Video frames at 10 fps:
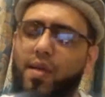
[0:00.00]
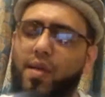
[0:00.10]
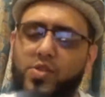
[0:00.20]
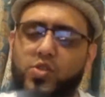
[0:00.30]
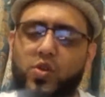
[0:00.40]

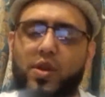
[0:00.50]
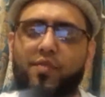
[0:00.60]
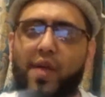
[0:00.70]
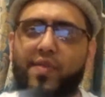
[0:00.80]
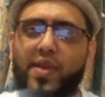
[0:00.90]
Ameen.
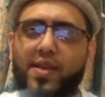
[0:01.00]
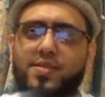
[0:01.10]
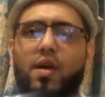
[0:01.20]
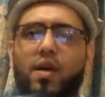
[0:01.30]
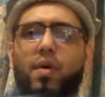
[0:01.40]
Shukran for having
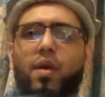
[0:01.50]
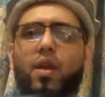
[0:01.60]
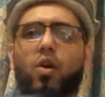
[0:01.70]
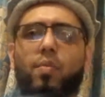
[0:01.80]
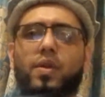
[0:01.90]
us.
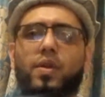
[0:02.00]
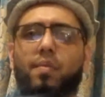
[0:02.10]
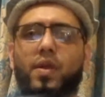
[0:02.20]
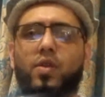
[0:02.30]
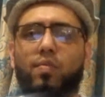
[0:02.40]
Taqabbalallahu
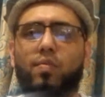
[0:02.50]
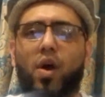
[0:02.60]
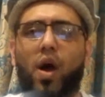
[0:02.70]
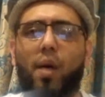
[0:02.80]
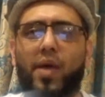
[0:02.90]
minna minkum.
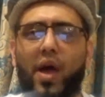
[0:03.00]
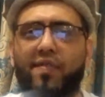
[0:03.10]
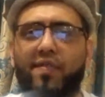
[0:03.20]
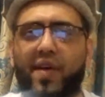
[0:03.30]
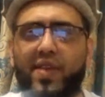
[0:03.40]
On
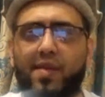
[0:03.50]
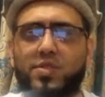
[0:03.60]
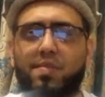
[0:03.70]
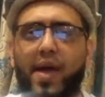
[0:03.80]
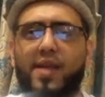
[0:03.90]
behalf of
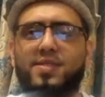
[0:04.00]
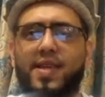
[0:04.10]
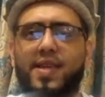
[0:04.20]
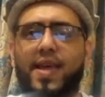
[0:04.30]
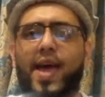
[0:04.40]
Africa Muslim
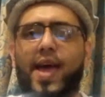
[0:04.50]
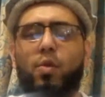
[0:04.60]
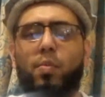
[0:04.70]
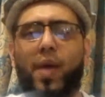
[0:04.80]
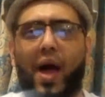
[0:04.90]
Agency
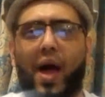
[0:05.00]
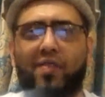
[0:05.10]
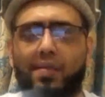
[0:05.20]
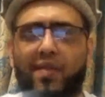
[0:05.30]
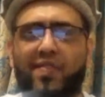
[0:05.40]
and on
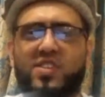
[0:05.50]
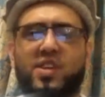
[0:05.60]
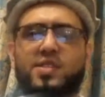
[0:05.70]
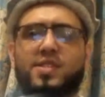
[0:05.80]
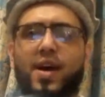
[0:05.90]
behalf of the
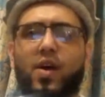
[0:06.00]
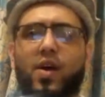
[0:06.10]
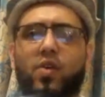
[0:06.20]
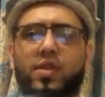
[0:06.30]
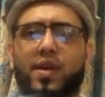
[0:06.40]
beneficiaries
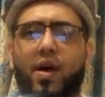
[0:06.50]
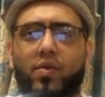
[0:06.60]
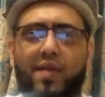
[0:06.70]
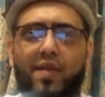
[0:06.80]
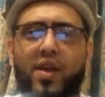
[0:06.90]
here on the
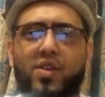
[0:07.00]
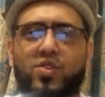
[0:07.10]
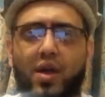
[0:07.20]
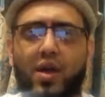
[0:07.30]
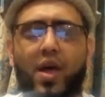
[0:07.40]
ground in
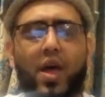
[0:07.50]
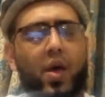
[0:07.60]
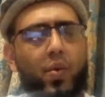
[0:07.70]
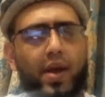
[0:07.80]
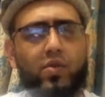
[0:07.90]

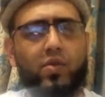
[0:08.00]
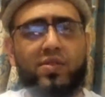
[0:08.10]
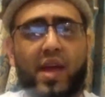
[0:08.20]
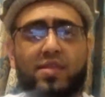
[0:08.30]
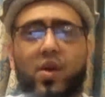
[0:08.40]
Afghanistan, we'd
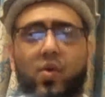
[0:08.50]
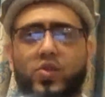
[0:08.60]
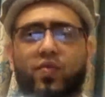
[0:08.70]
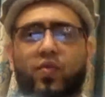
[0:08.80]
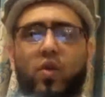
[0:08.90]
like to thank the
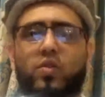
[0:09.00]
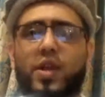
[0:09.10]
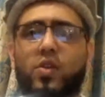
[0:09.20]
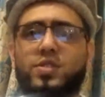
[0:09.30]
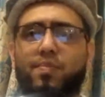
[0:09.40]
donors who've
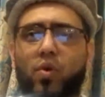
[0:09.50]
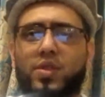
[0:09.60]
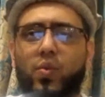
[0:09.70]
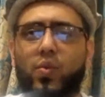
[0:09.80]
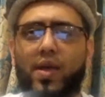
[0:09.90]
continued to
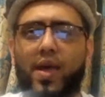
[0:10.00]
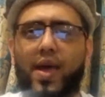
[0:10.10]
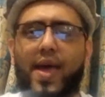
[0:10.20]
support the work,